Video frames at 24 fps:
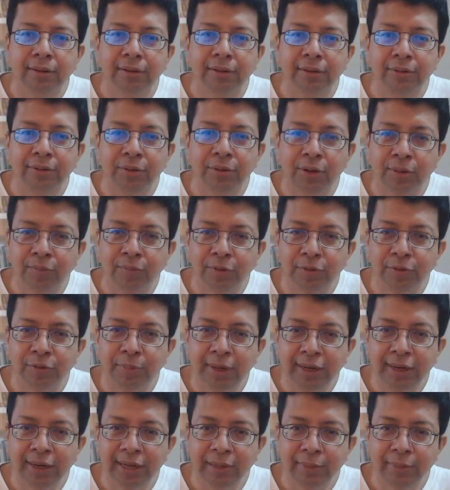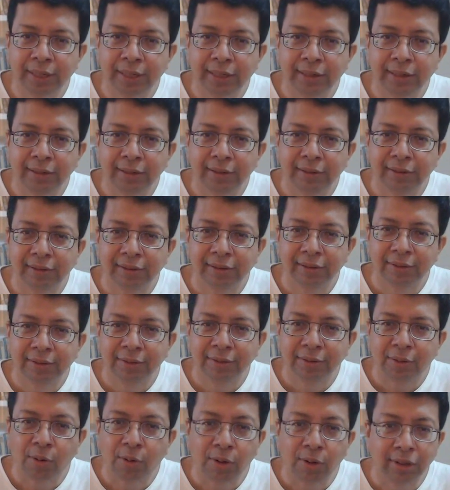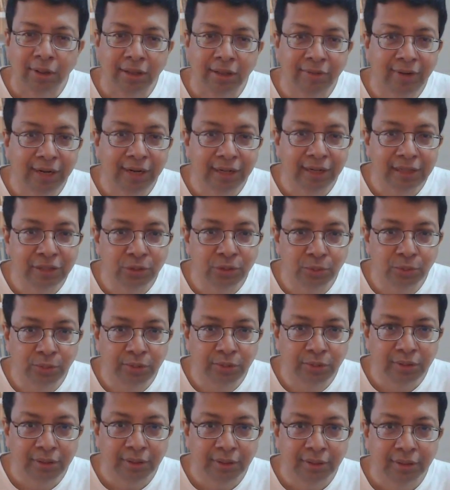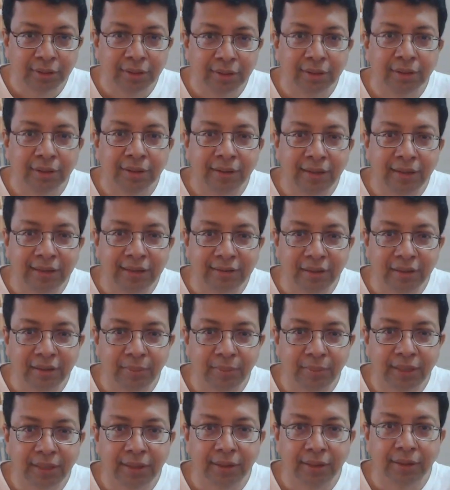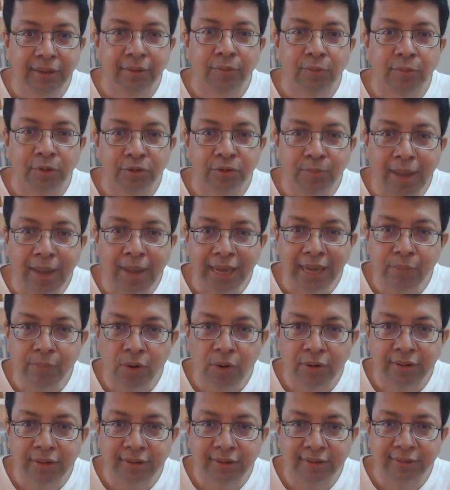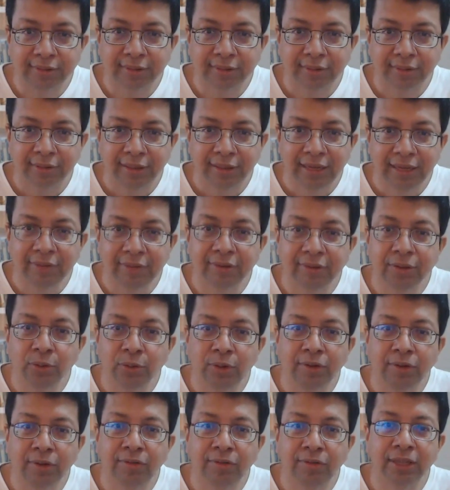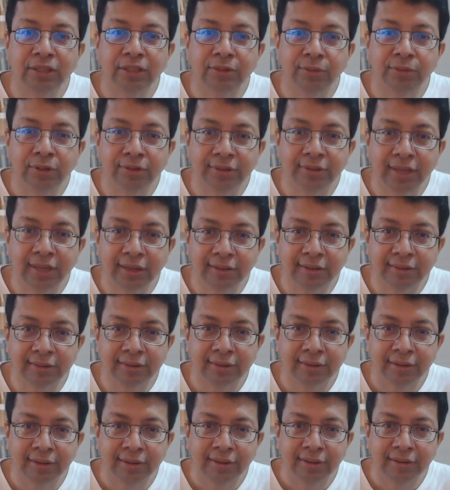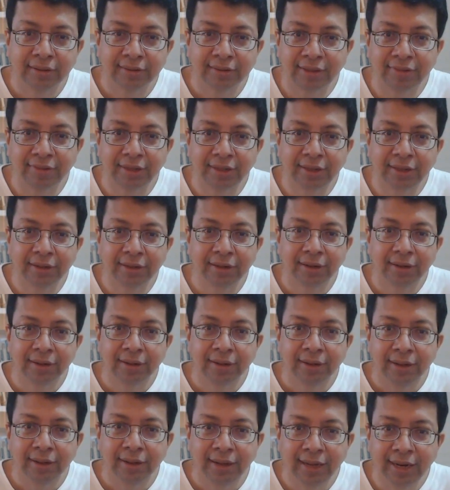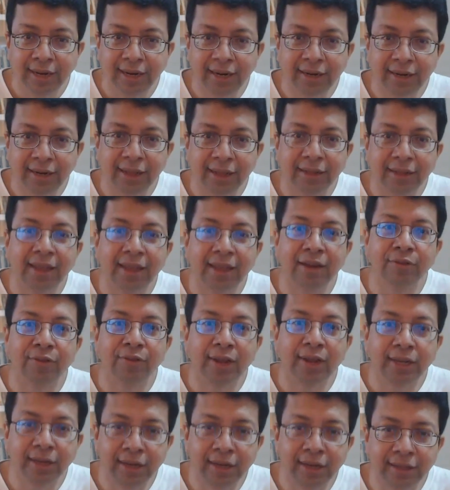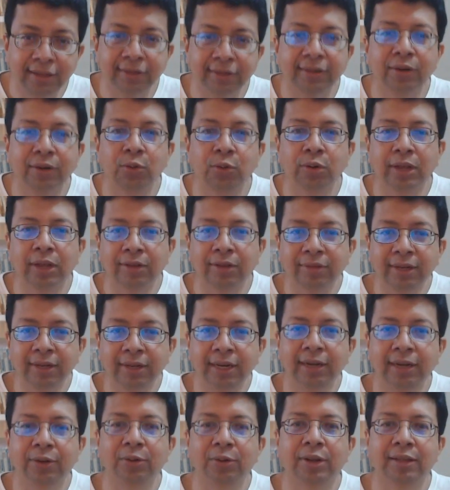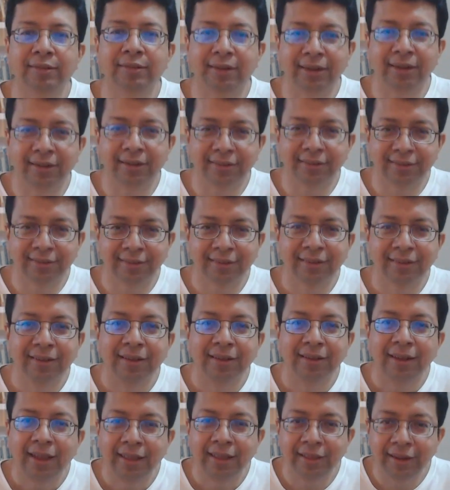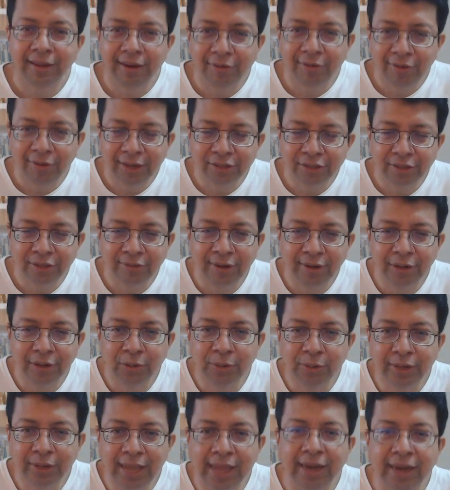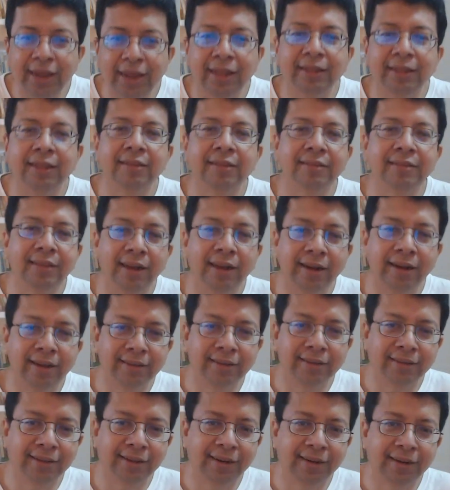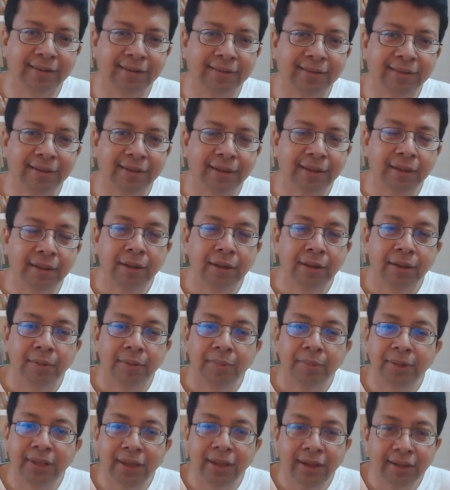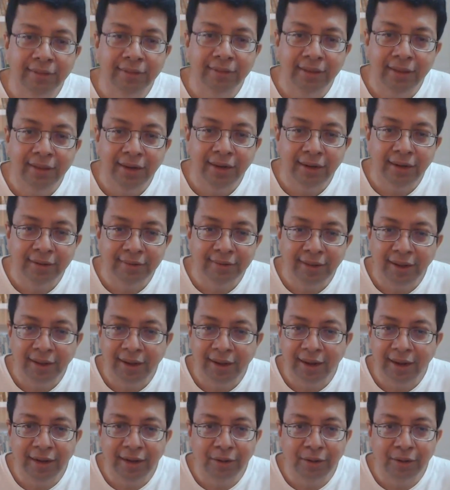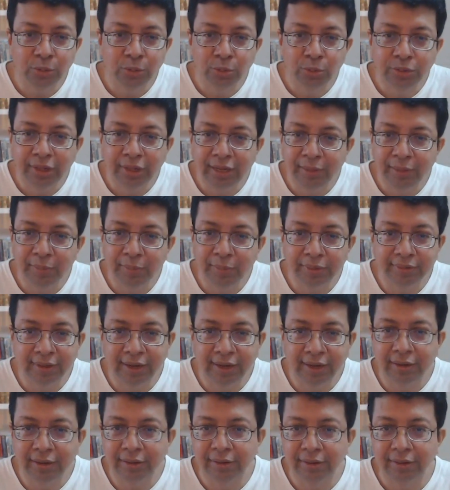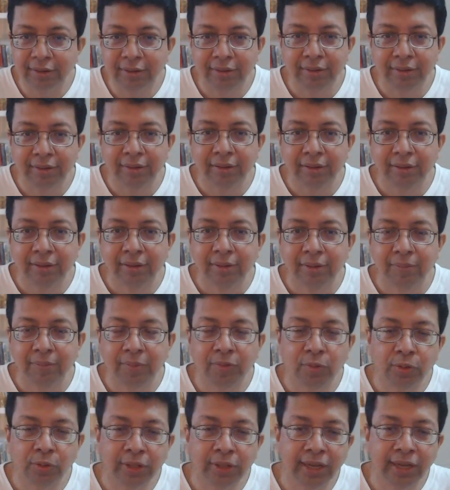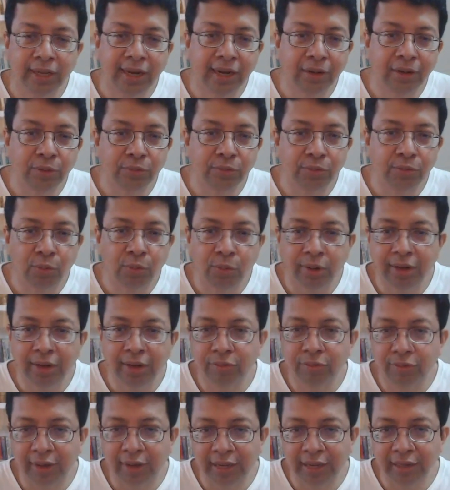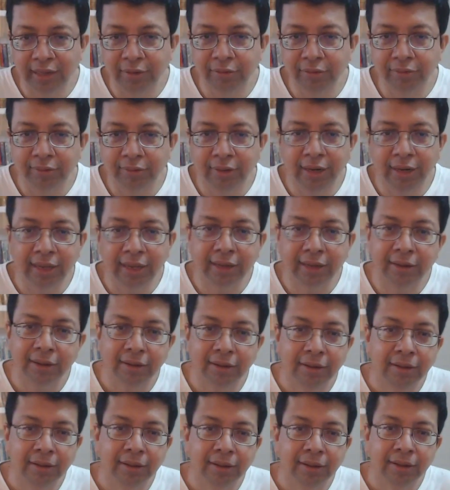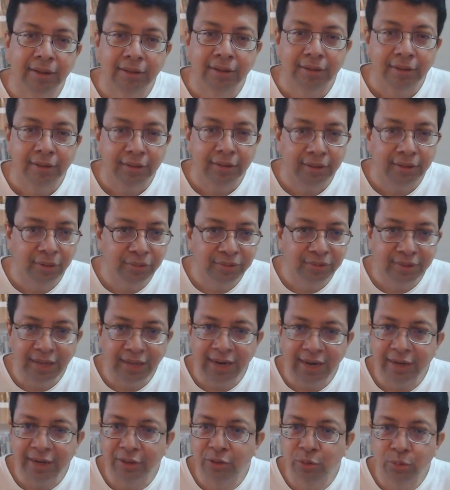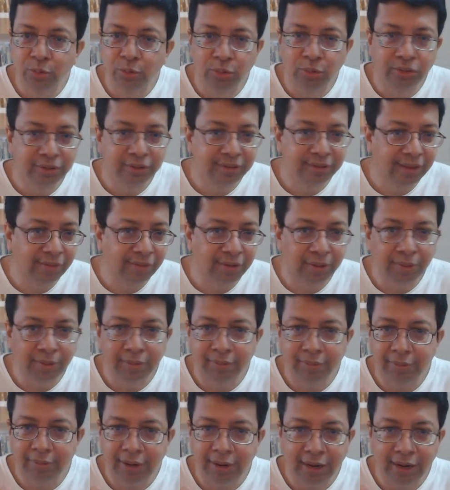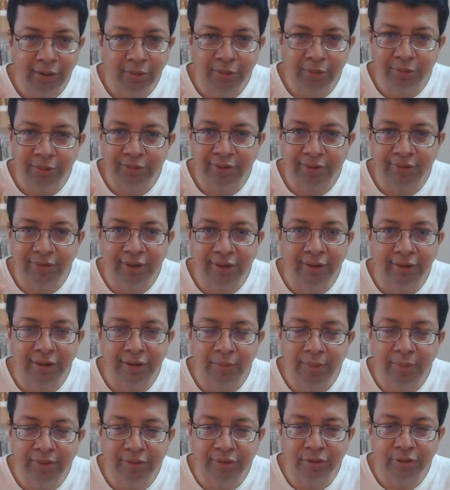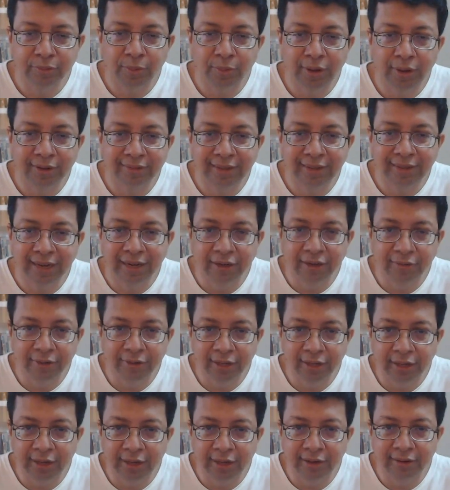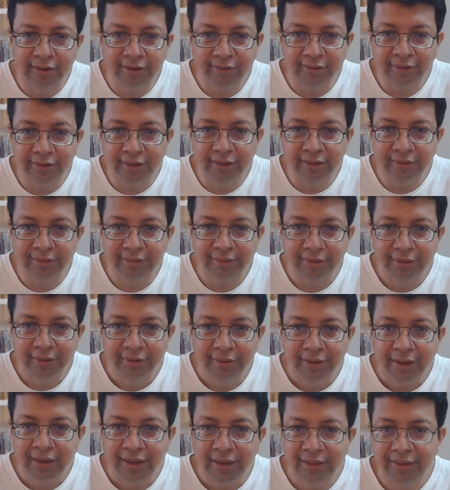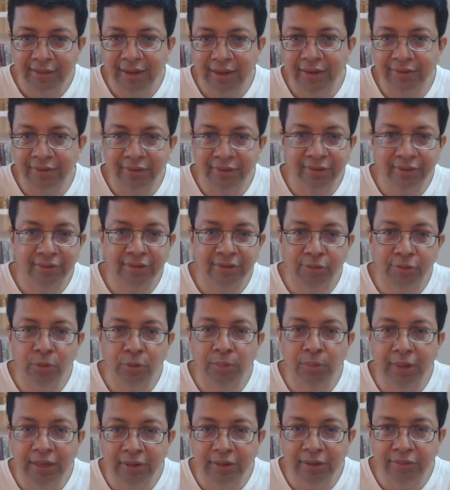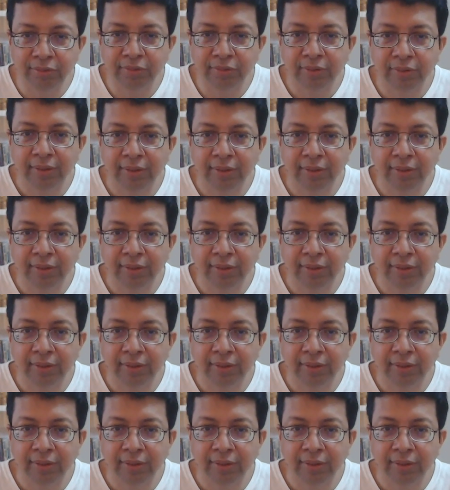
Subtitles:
Europe was printing money. All the way till June, ECB was buying bonds, even though inflation was 6, 7, 8, and then finally they said, okay, we need to raise rates. And then inflation went to 10, and they are still raising rates. But they are raising rates, they are like at 2-3% before they get to 4 and 5. Like, you are still at huge 700 basis points negative real interest rates. And that's just if you believe,